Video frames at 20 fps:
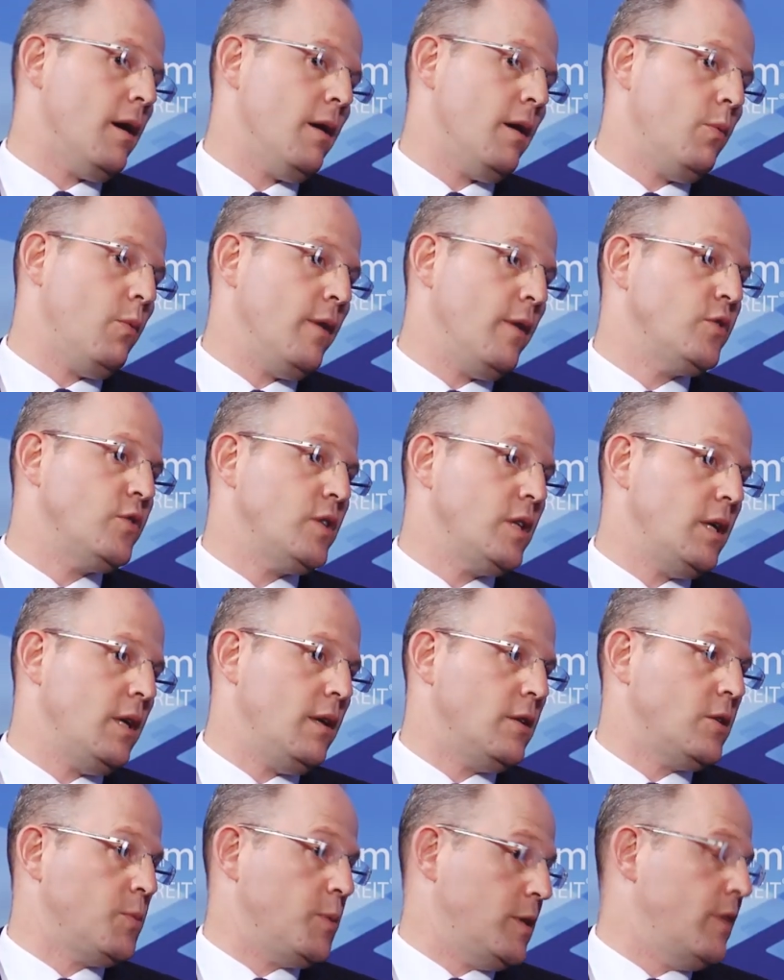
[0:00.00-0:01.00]
We've
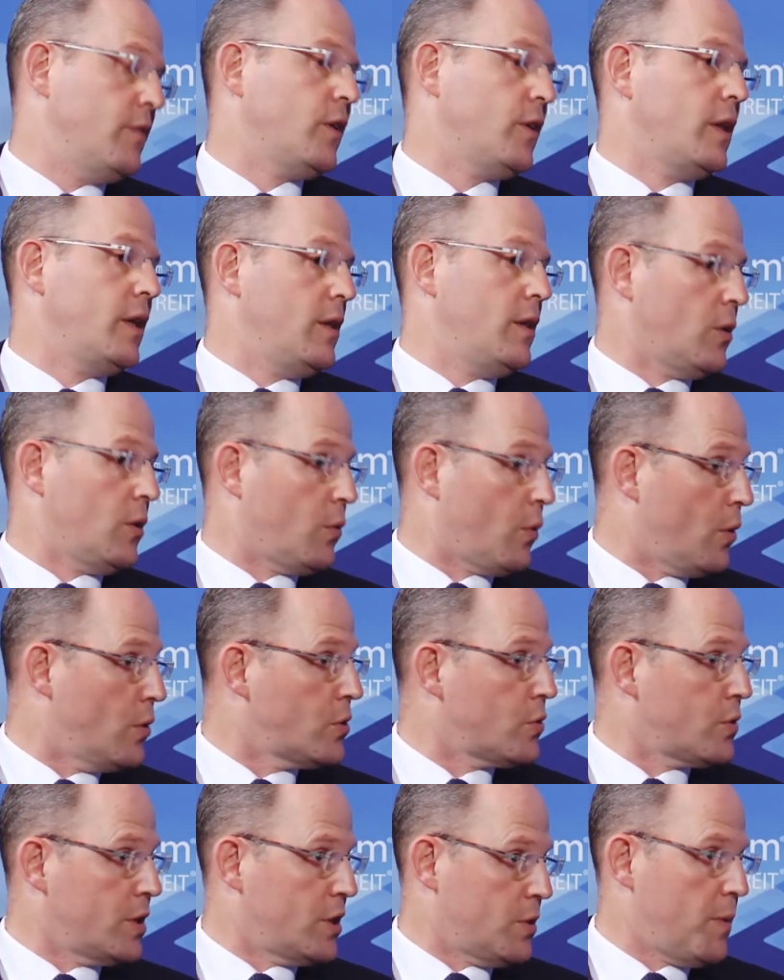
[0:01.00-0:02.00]
seen, specifically in the
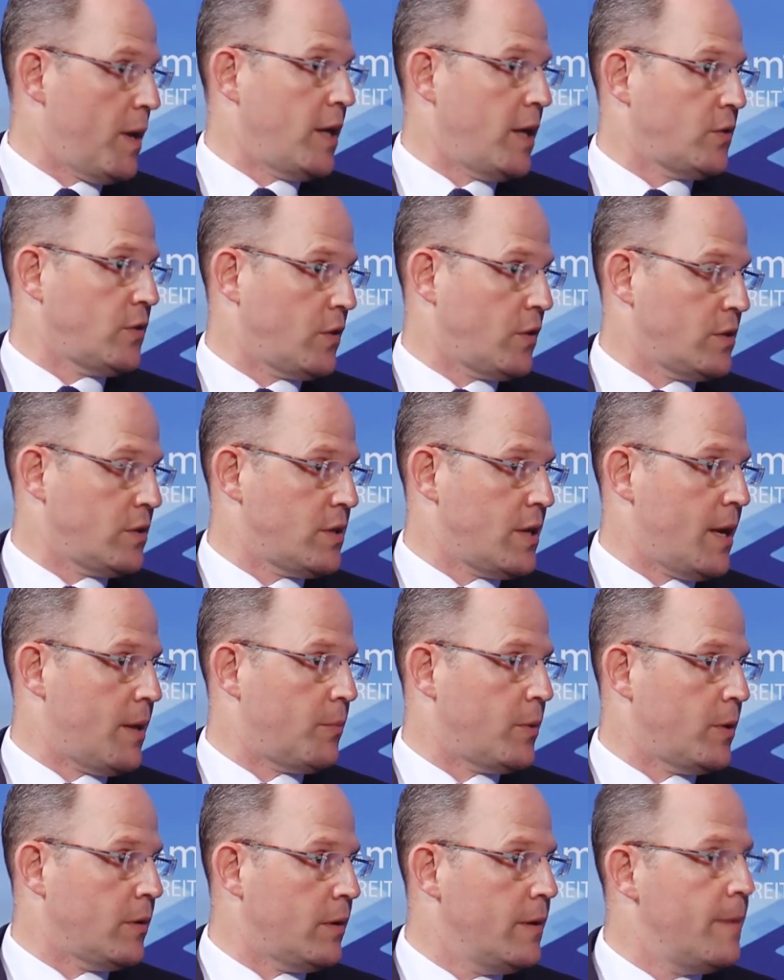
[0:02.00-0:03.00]
grocery space, for
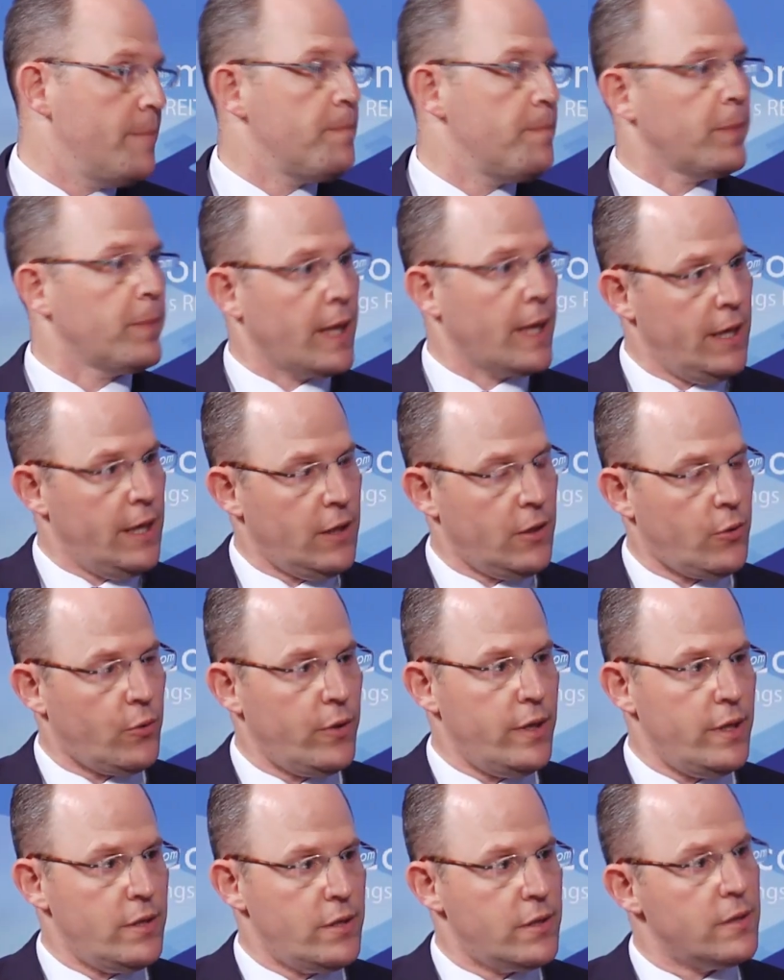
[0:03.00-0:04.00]
example,
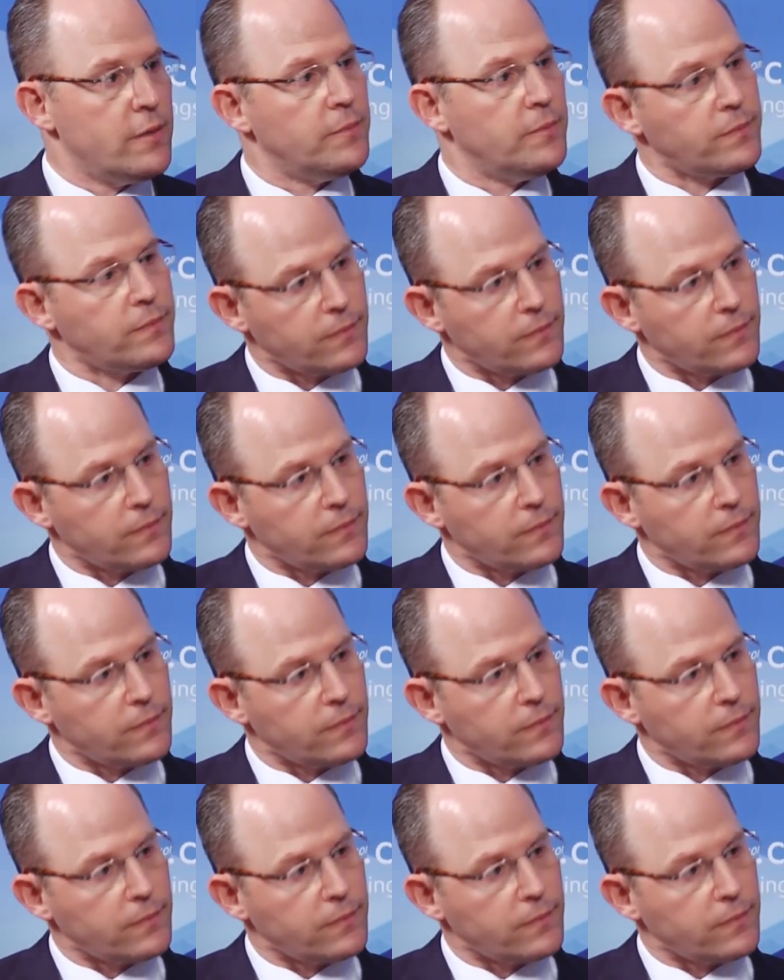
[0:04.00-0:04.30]
increased